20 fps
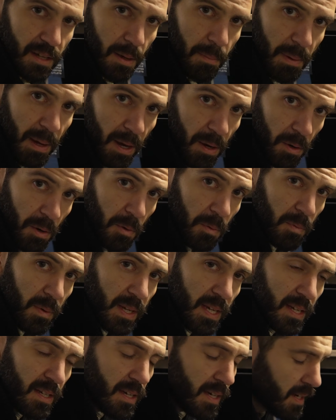about a
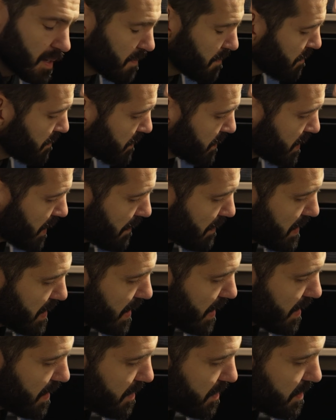week, 7
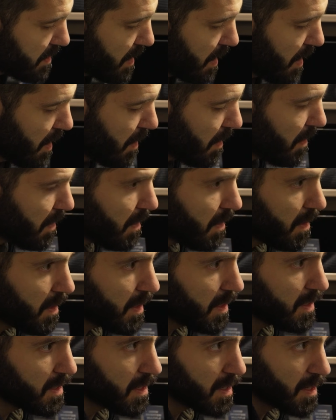days
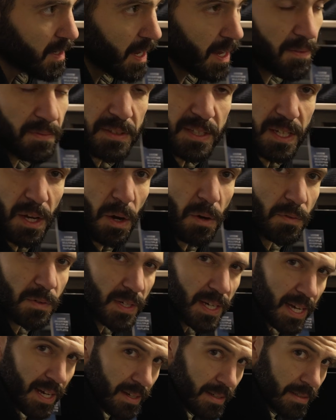on heavily
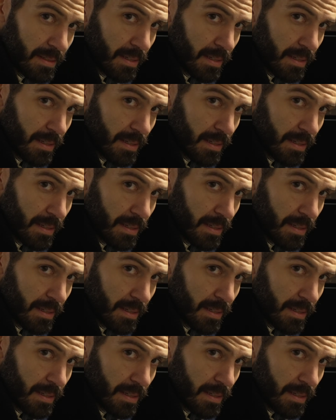overcast